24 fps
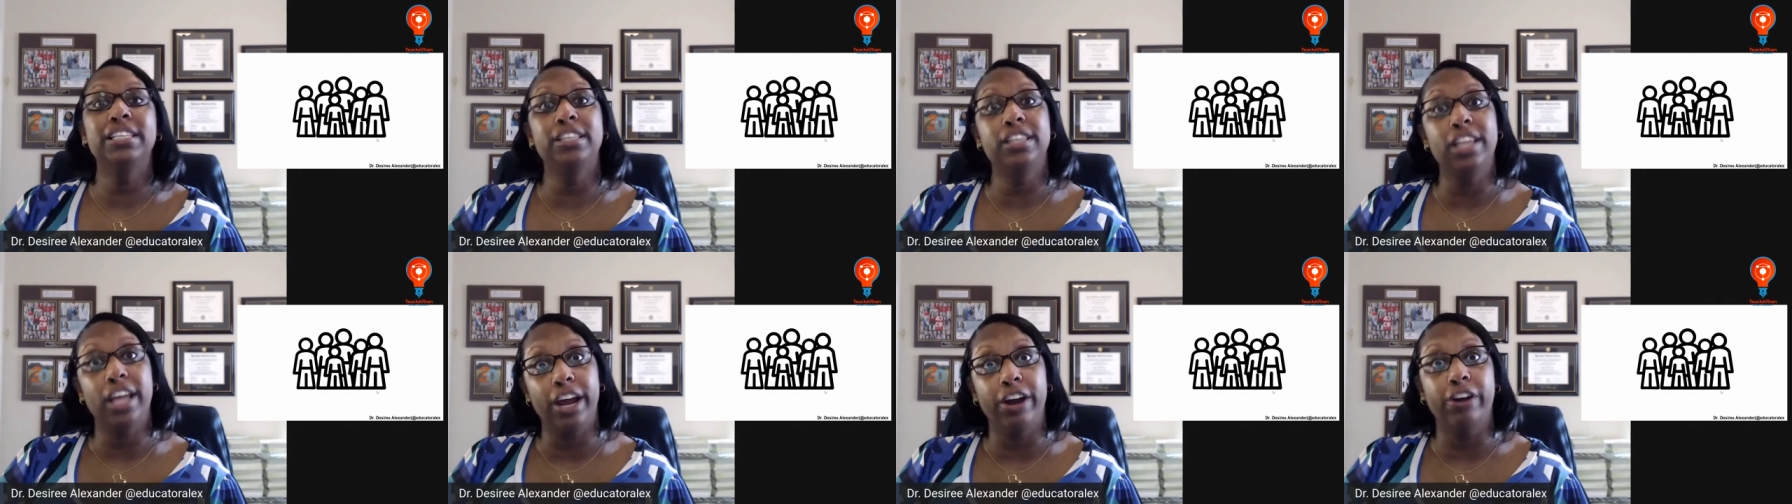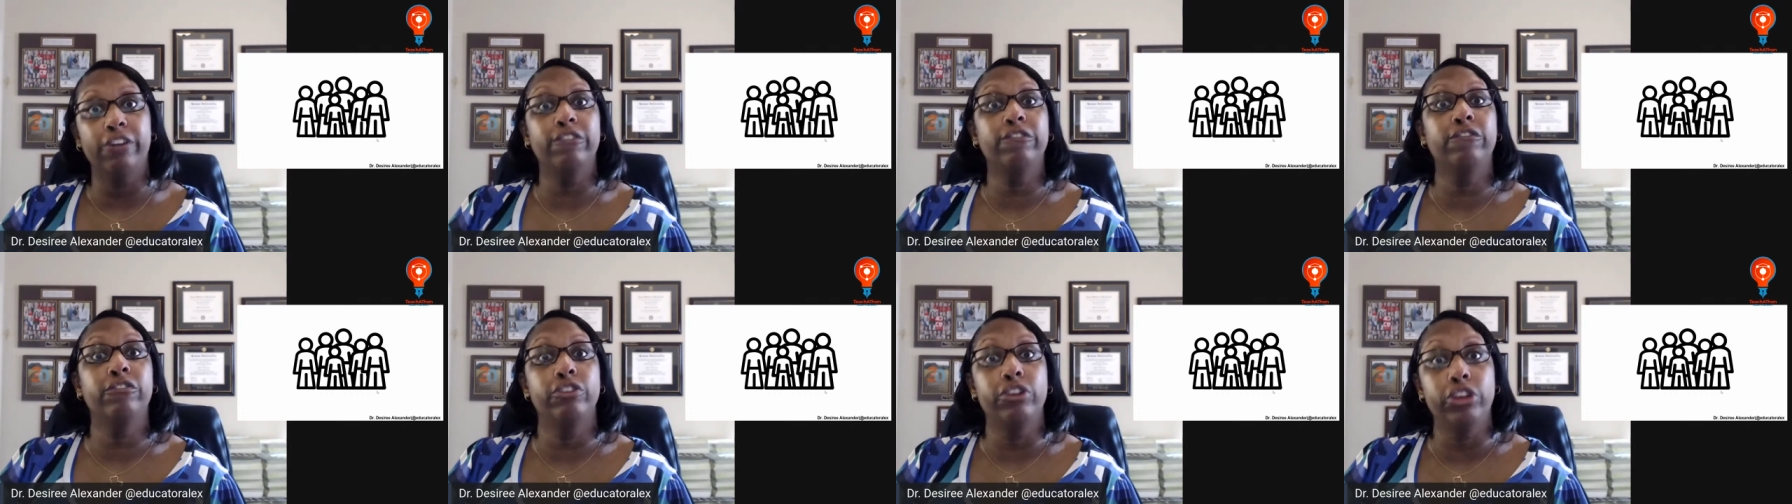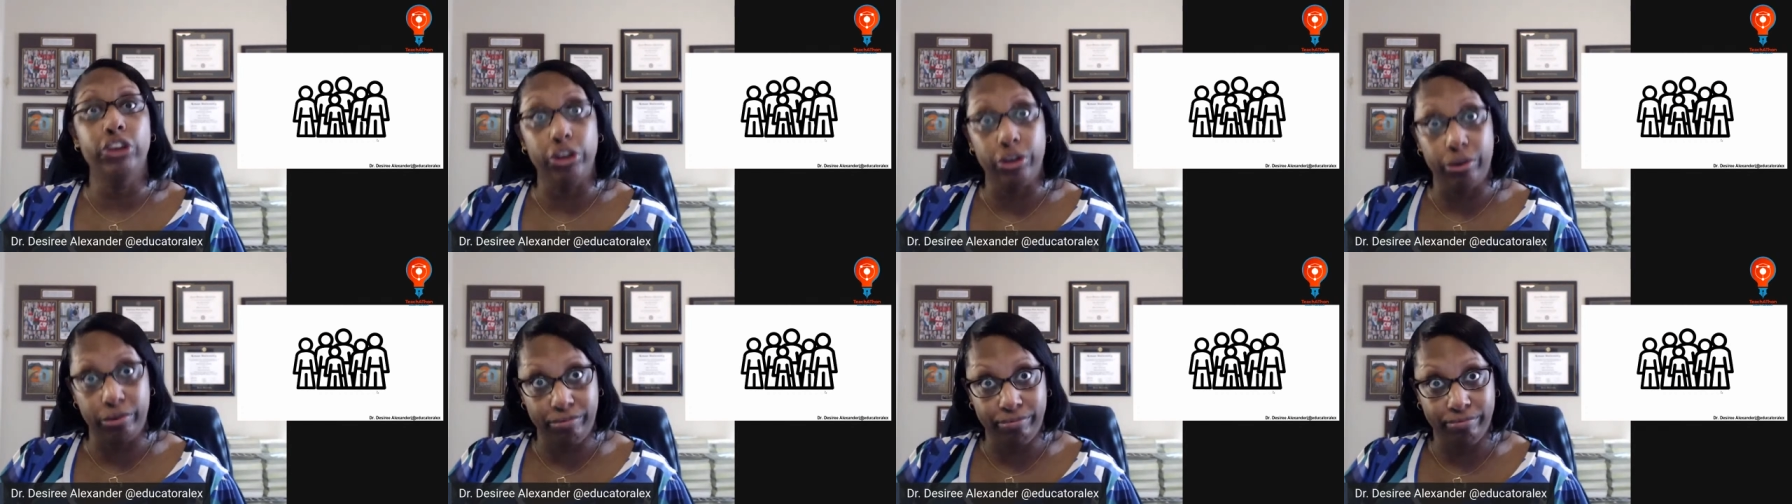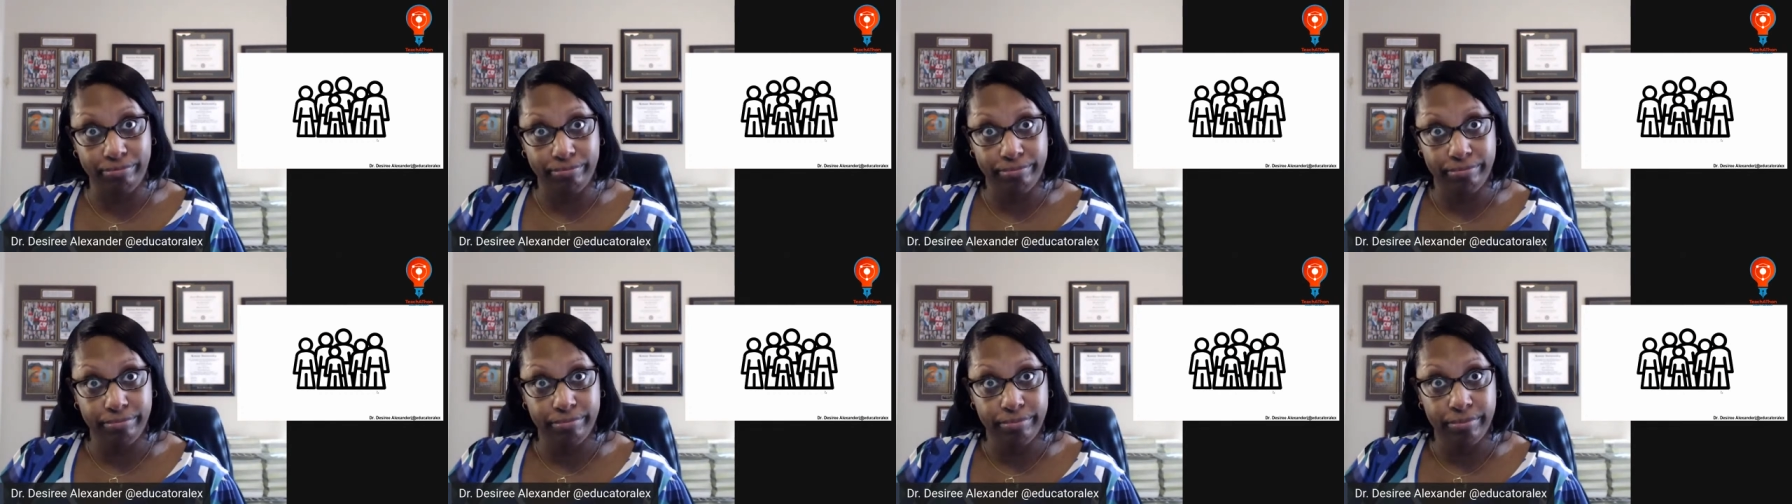there for you.
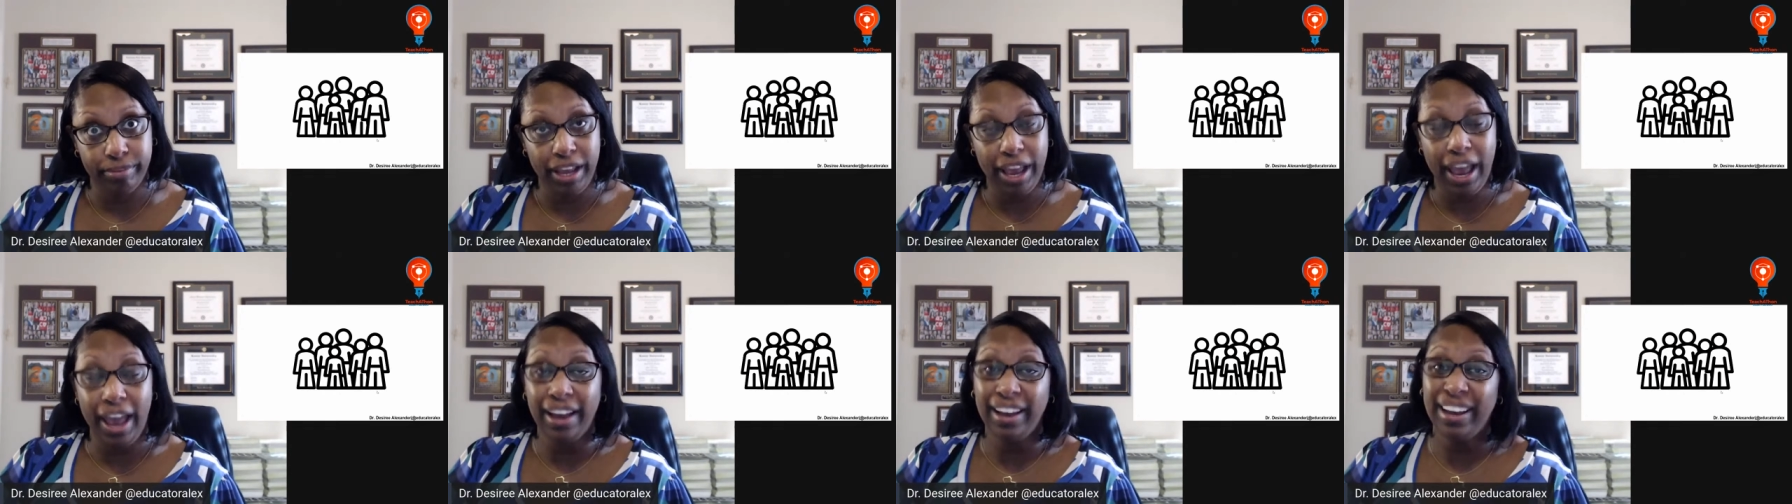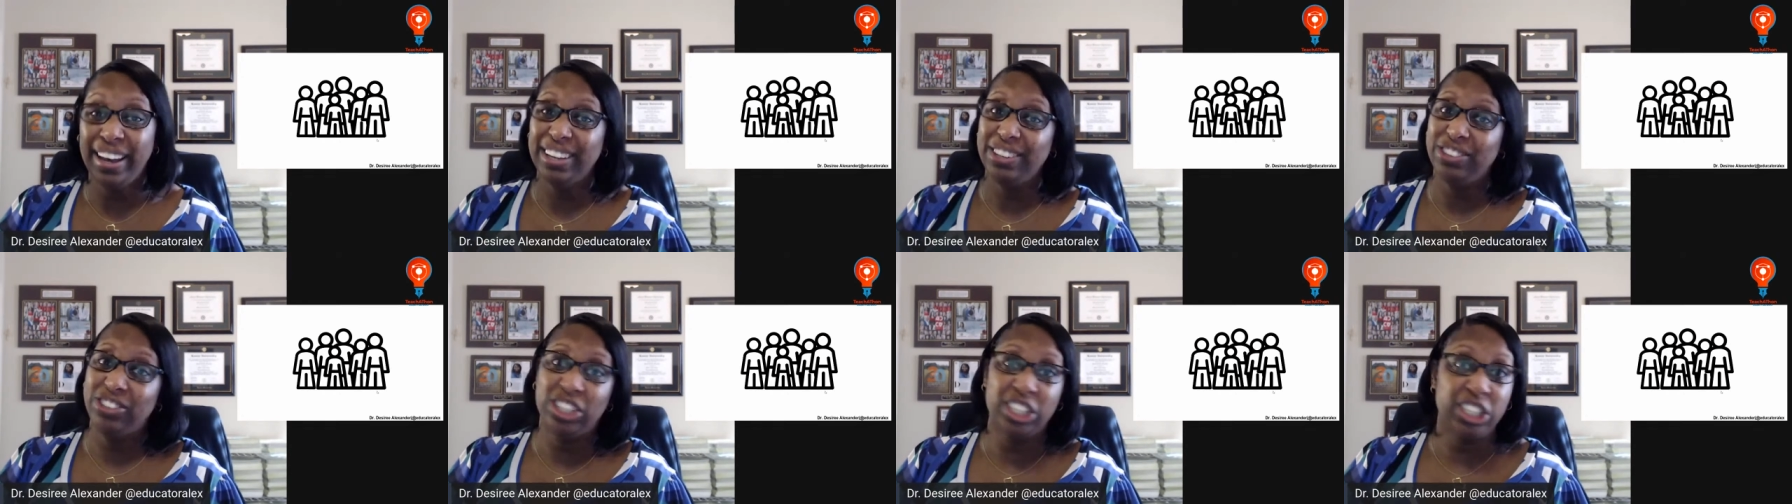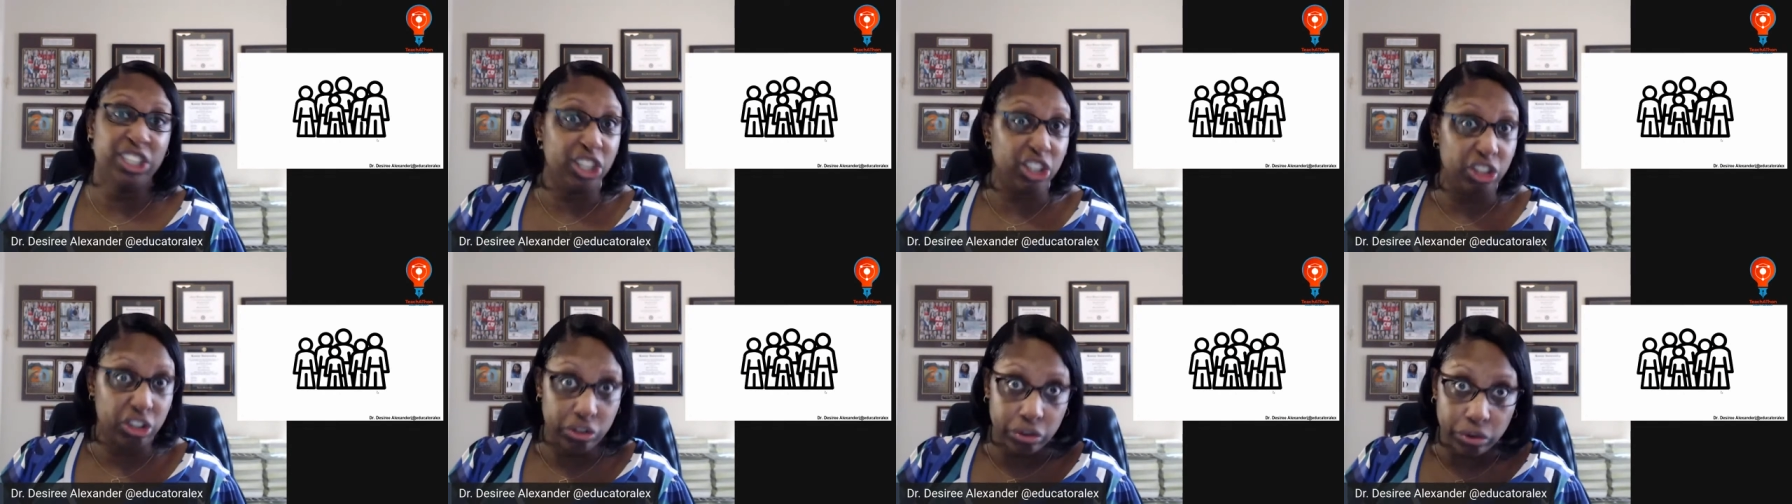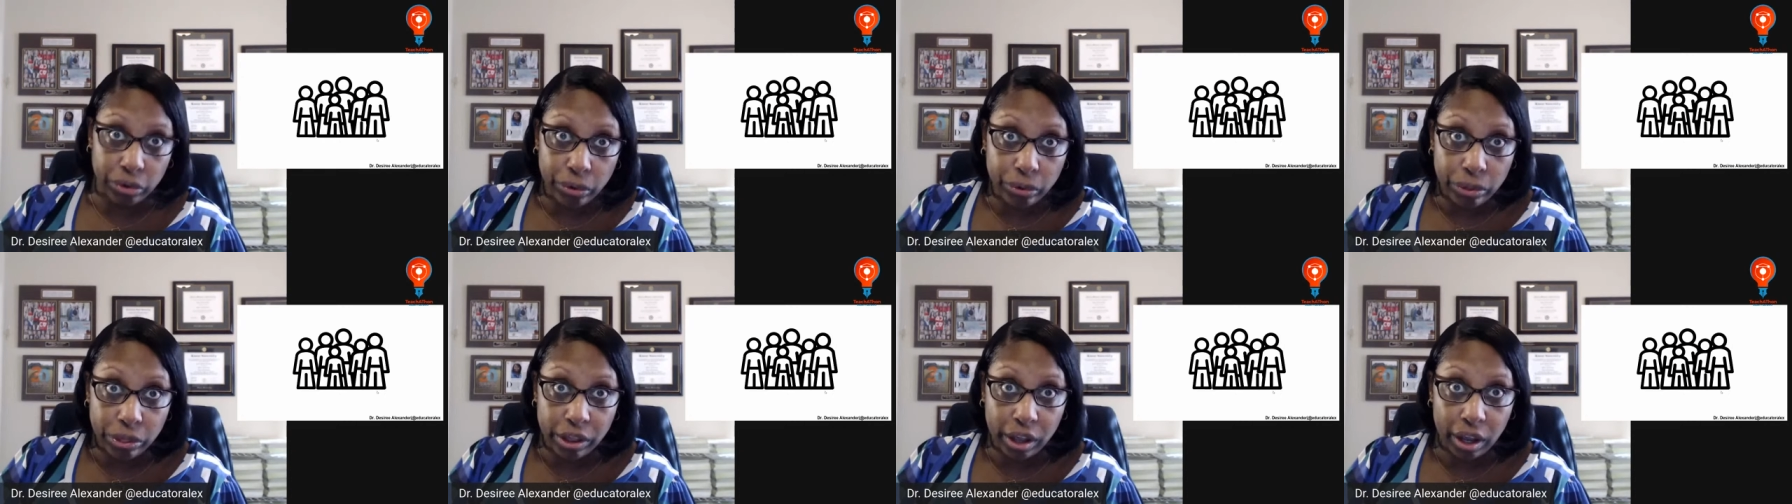And that's just the
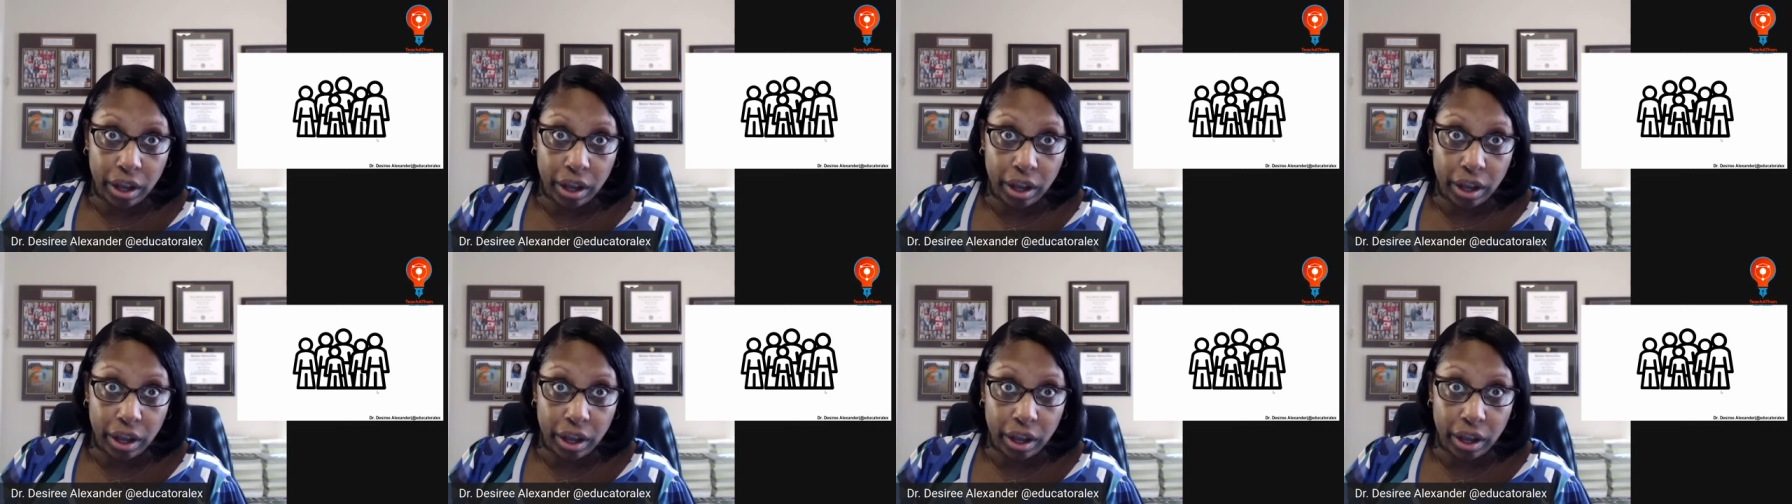truth.